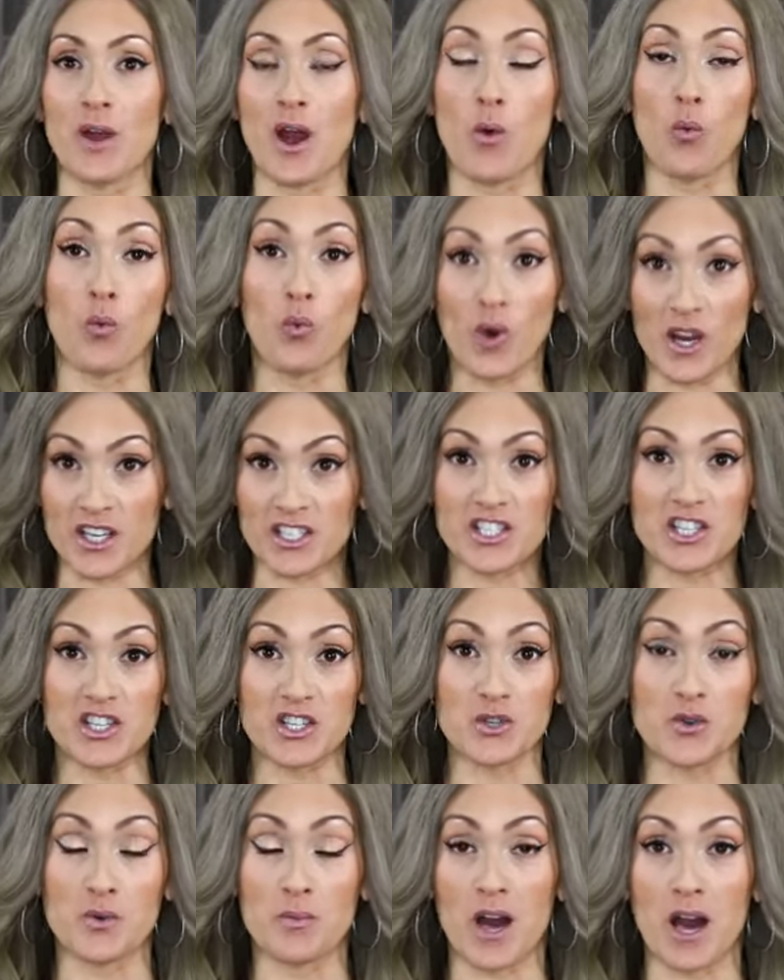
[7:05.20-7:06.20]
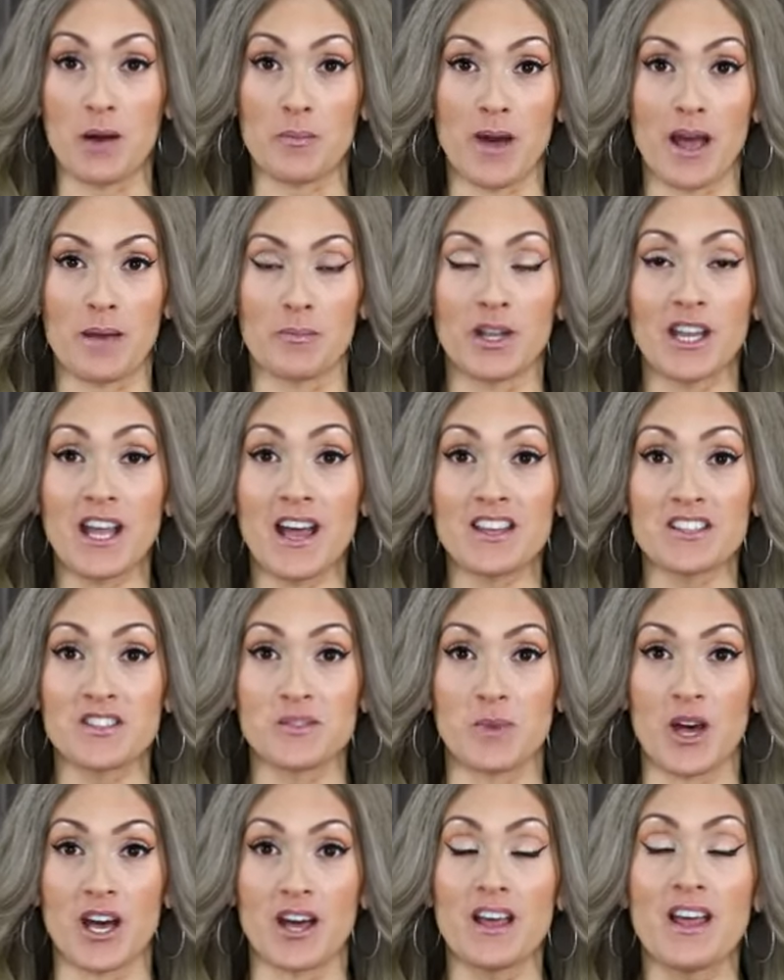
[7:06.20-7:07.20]
out what to do about my
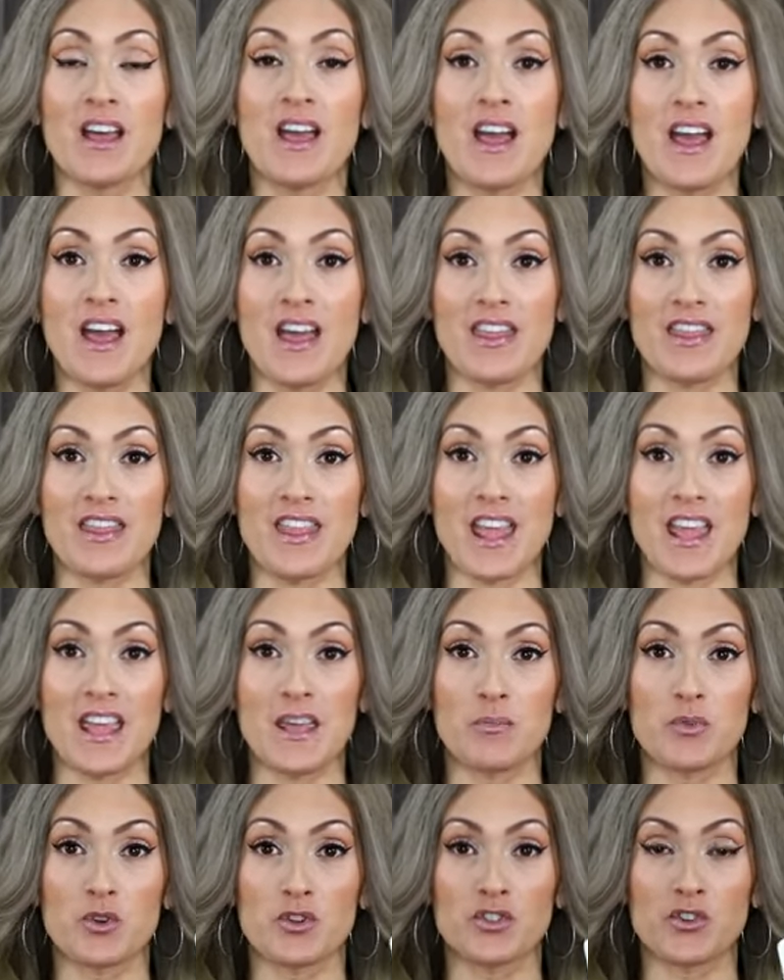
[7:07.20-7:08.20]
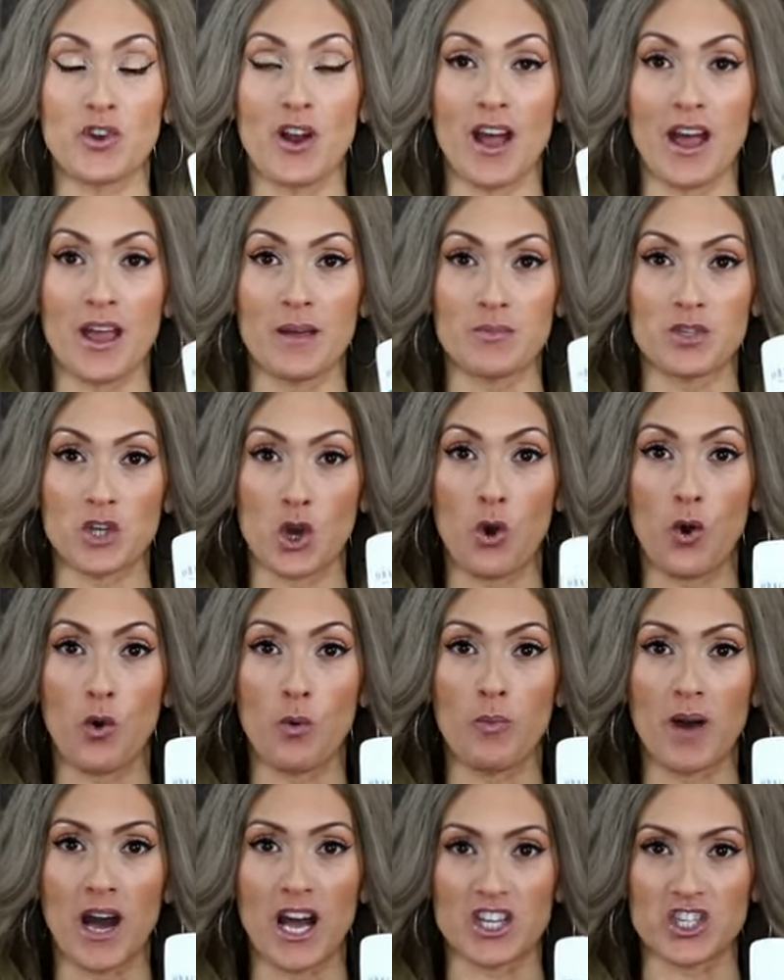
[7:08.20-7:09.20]
melasma, they prescribed
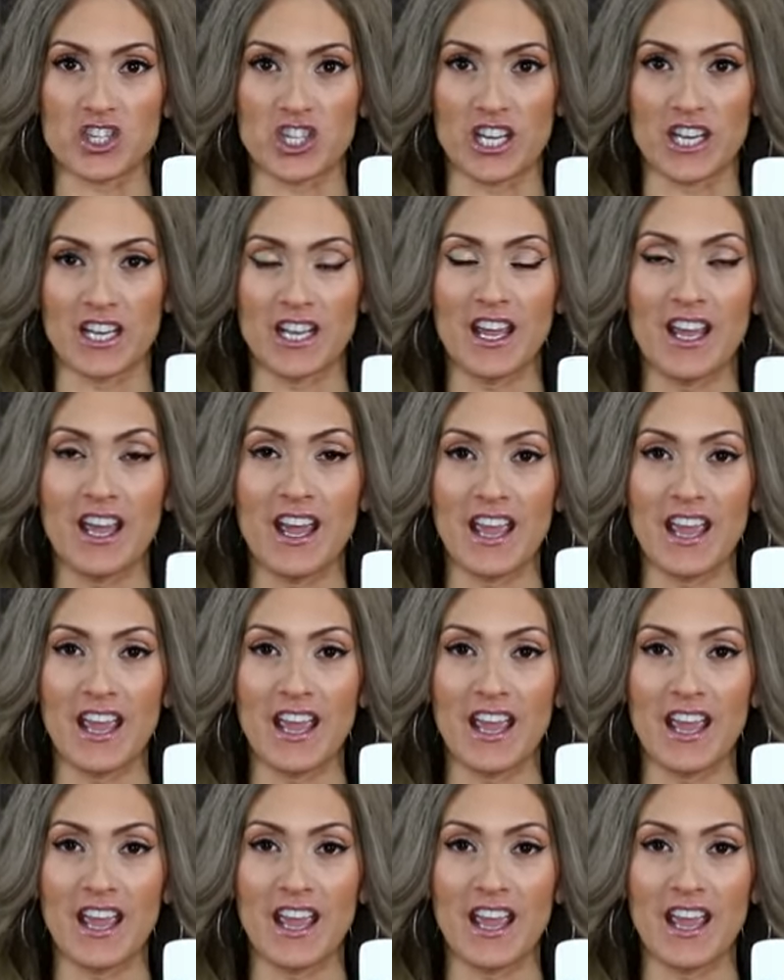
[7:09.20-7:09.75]
Obagi.